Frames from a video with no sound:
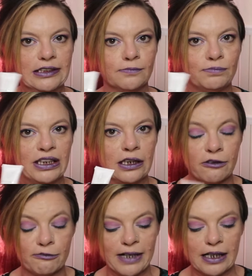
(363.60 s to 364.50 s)
on peel
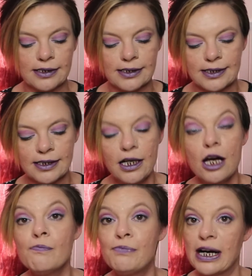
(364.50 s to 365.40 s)
off masks,
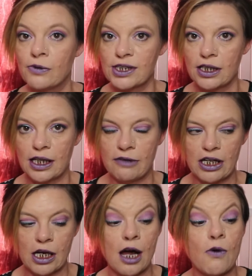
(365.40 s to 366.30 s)
but I was going to give it
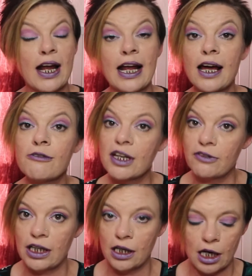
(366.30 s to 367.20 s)
a go, and I have
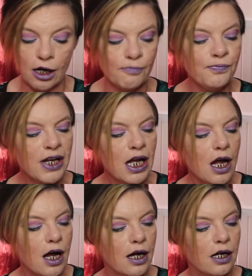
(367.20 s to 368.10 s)
given it a go.
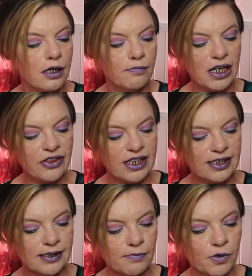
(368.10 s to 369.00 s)
This
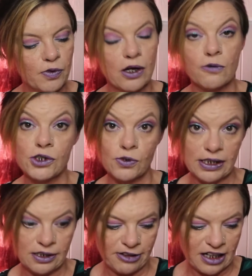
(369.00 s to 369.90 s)
sample we got was
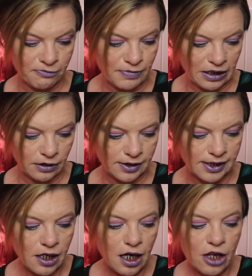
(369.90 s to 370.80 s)
25ml,
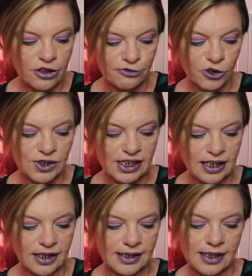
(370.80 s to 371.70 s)
the full
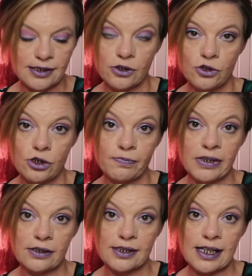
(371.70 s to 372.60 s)
size is
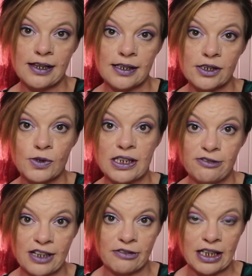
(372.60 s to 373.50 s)
100ml, and that's
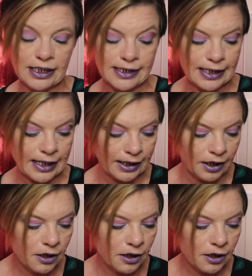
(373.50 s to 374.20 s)
$25.99.